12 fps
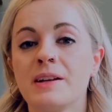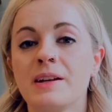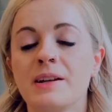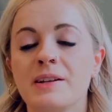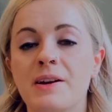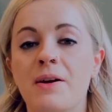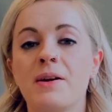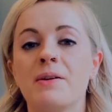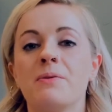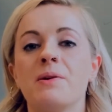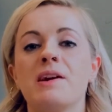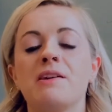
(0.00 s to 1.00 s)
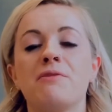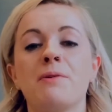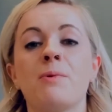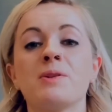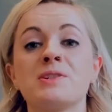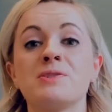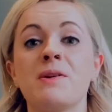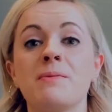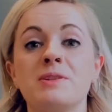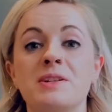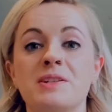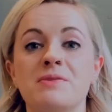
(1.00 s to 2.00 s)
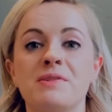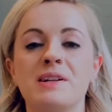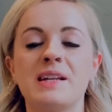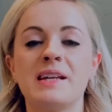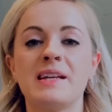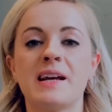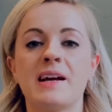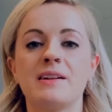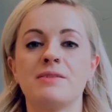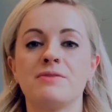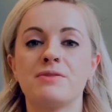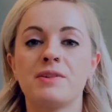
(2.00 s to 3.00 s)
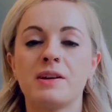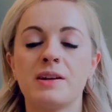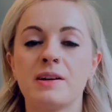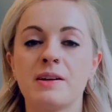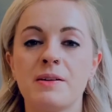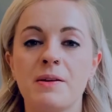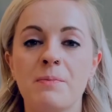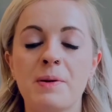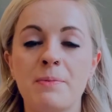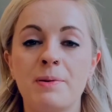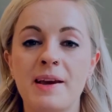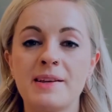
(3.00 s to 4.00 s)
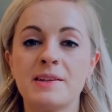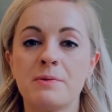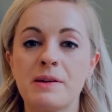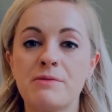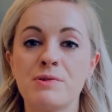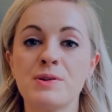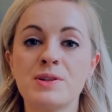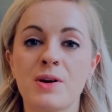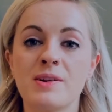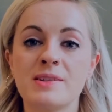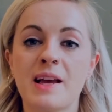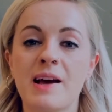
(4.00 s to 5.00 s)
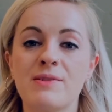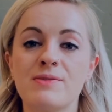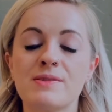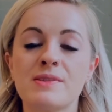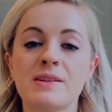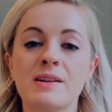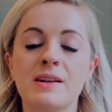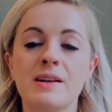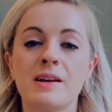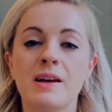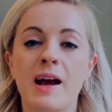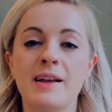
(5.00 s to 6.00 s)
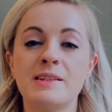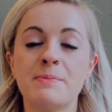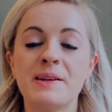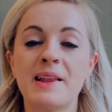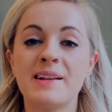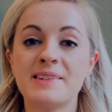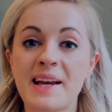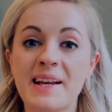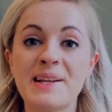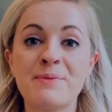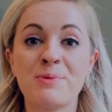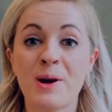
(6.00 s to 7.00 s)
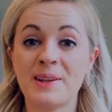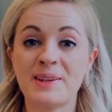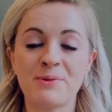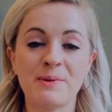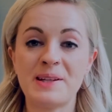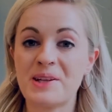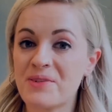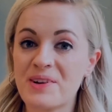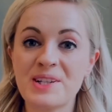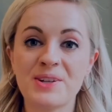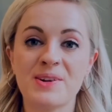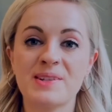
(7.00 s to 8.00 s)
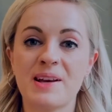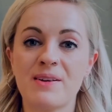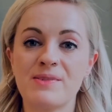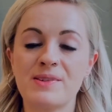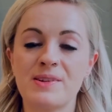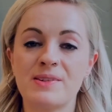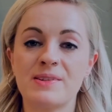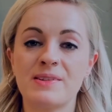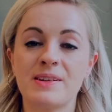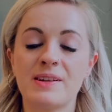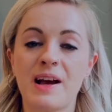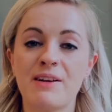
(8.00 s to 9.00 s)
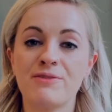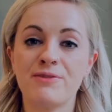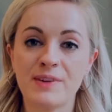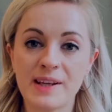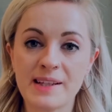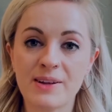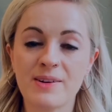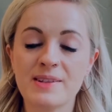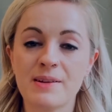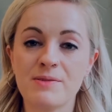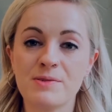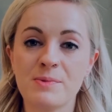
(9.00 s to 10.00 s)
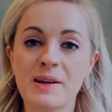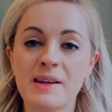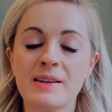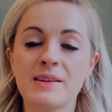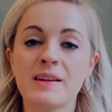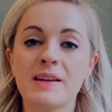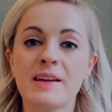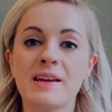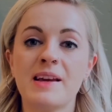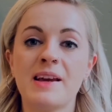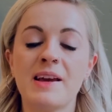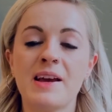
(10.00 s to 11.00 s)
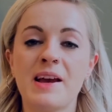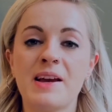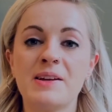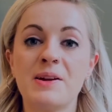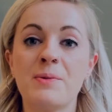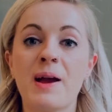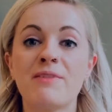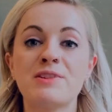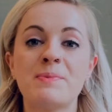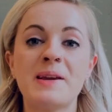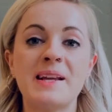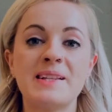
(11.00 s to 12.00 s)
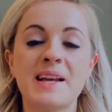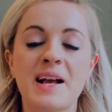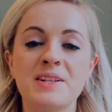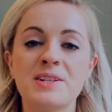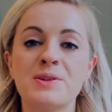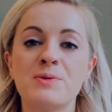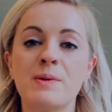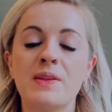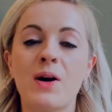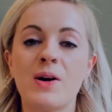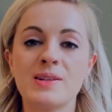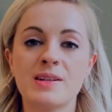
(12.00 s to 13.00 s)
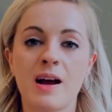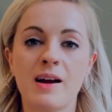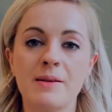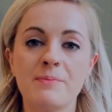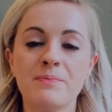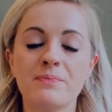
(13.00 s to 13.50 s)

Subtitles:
you know, if we want scripture to really kind of be a place that we root ourselves and to be that daily bread that we nourish ourselves on and feed ourselves with, you know, we have to be intentional with our time.